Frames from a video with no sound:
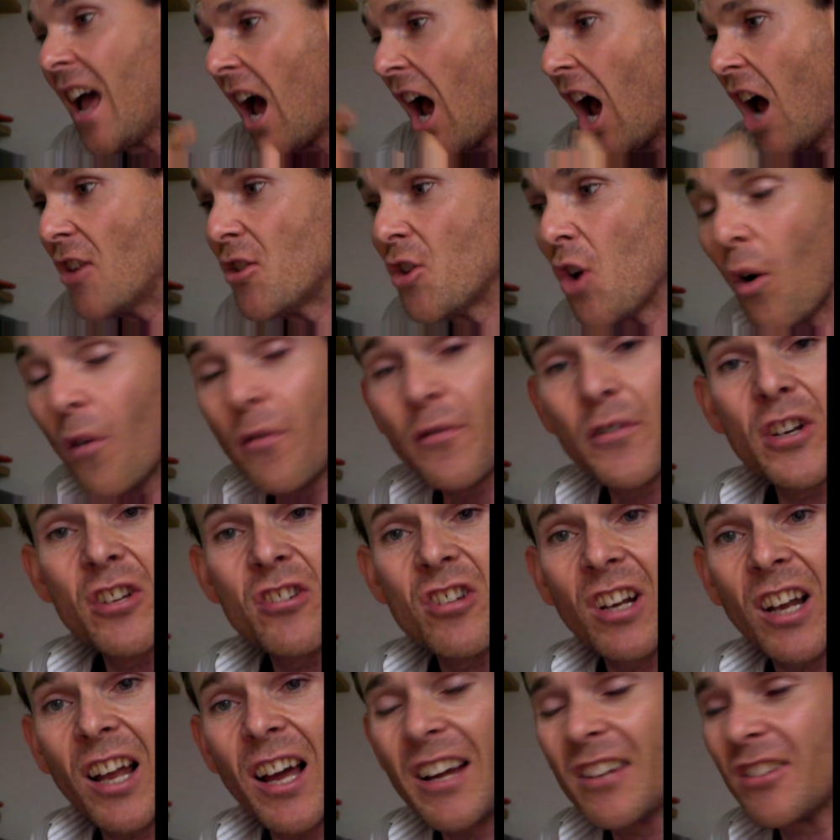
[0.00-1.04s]
as often as
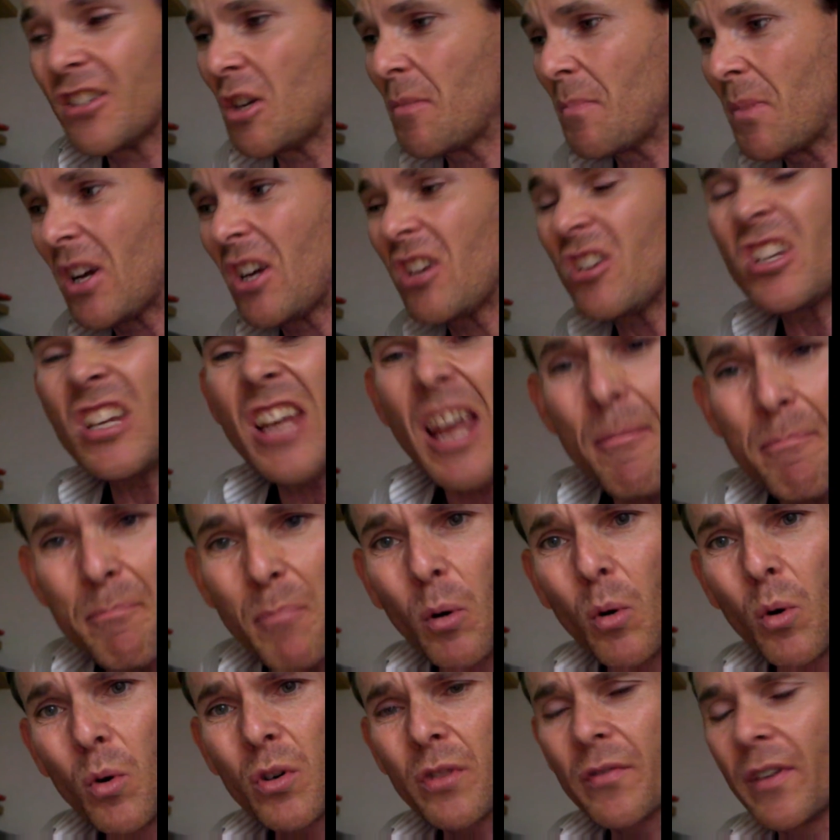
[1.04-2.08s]
you like to because you get
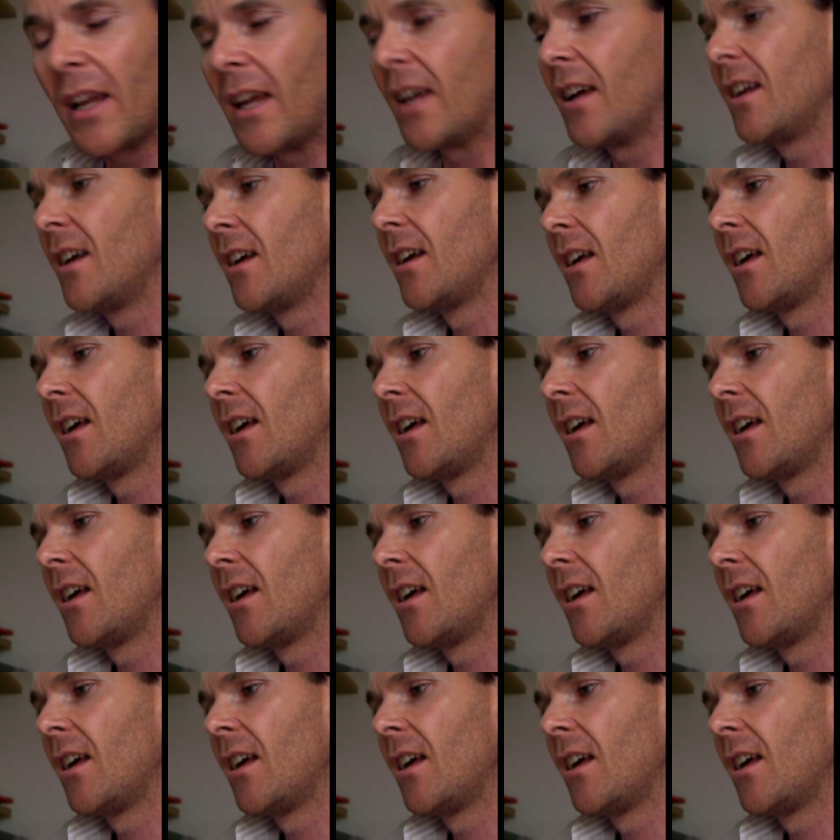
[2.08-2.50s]
bored of it?